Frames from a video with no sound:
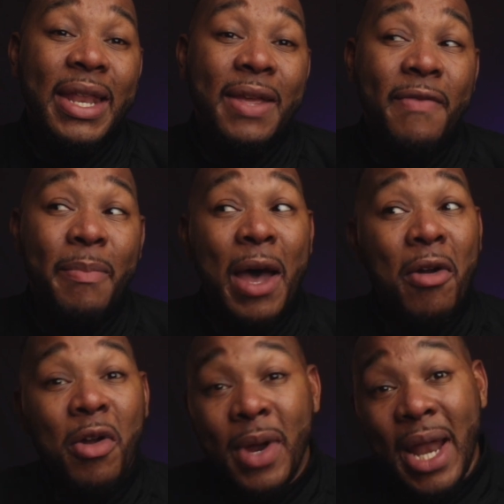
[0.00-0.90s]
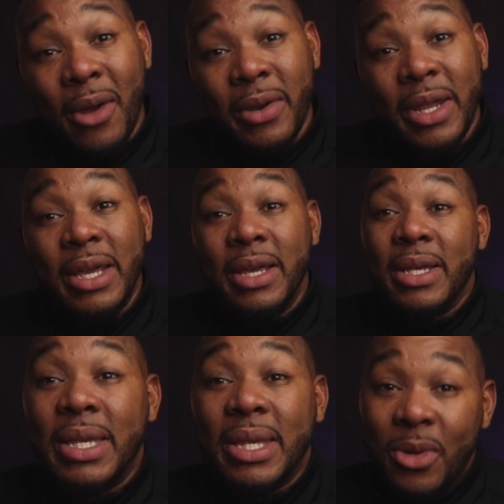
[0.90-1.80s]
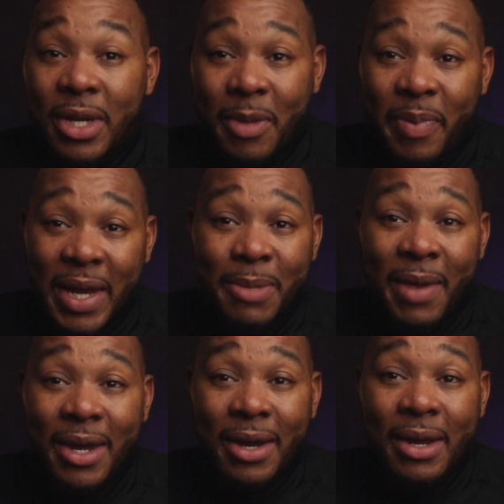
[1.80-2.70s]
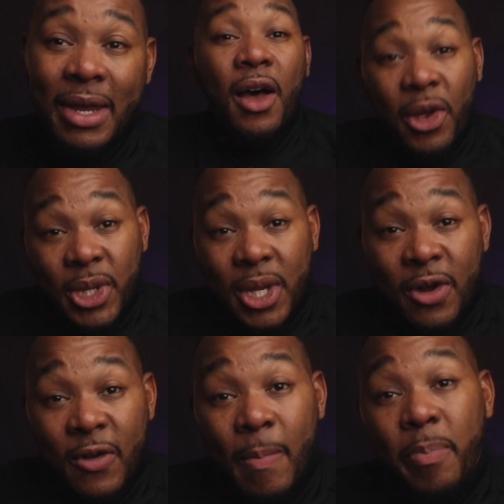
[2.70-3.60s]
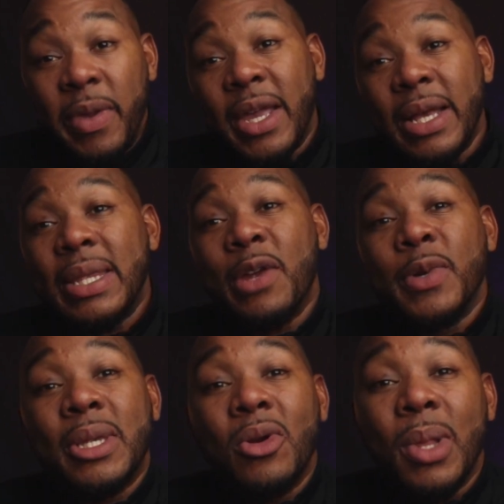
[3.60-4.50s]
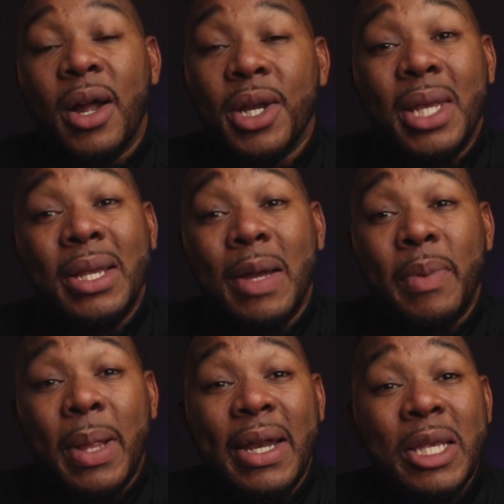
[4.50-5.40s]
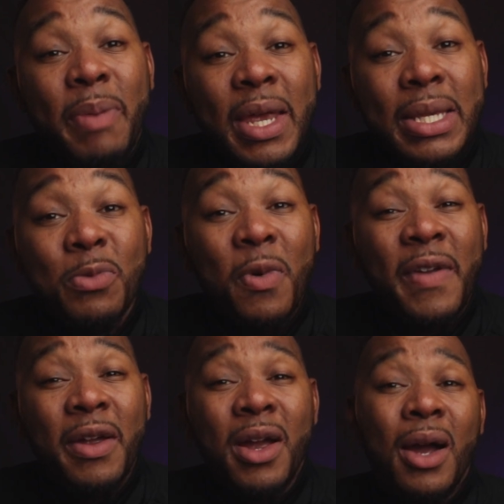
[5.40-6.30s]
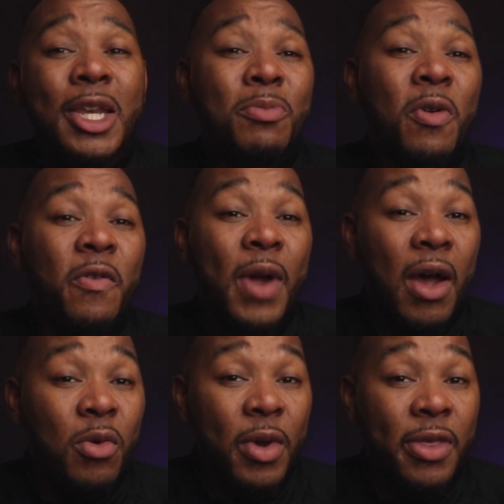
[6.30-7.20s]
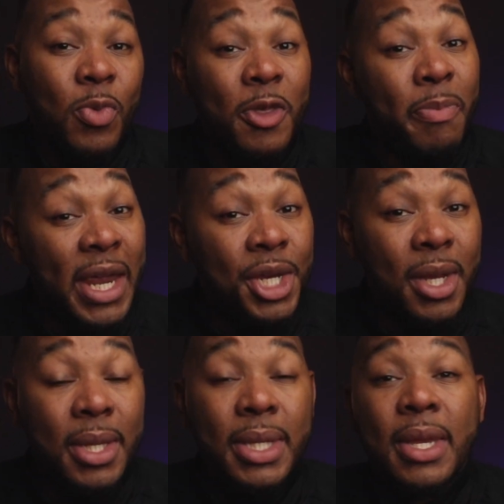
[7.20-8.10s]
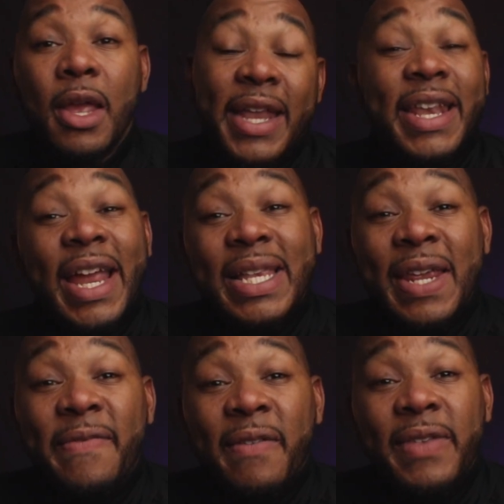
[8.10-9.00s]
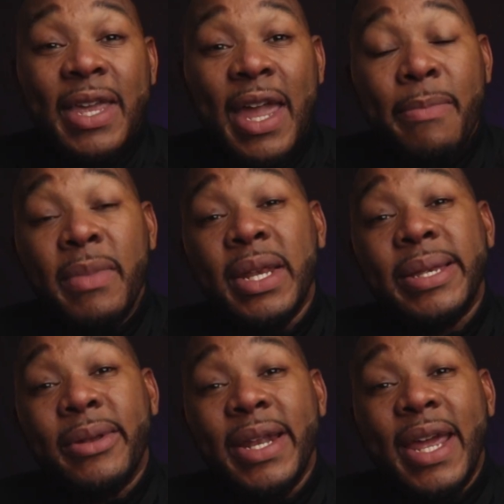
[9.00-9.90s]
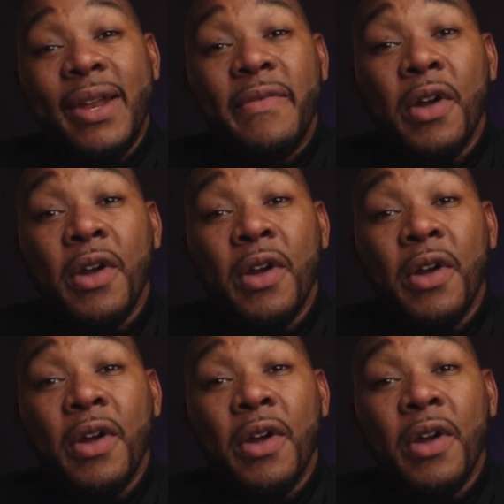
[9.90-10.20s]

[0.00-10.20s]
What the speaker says: if the power went out, so did the pacemaker. Also, because they were so large, they took up a lot of space and were very hard to move around with patients. In 1958, Minnesota native